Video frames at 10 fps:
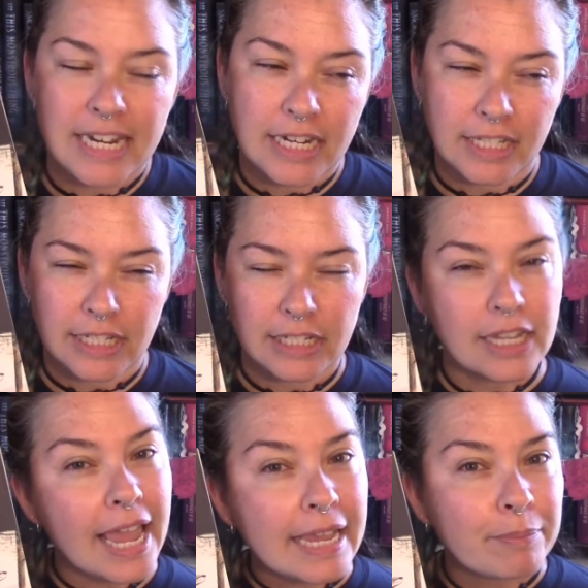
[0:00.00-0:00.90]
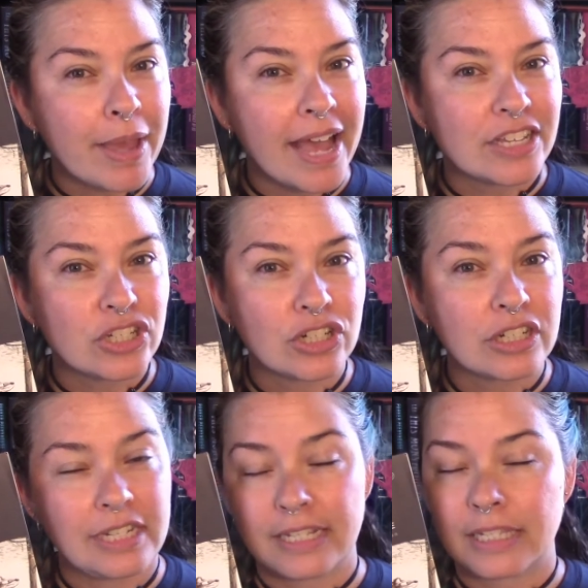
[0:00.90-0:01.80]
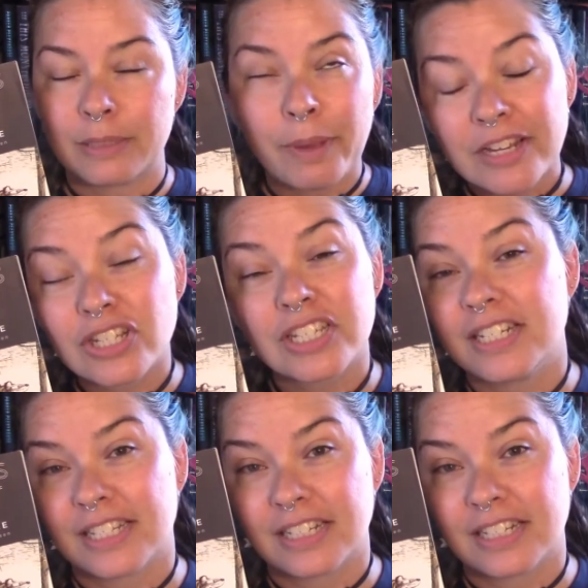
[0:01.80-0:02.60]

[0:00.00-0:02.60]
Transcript: He doesn't like Badger. He especially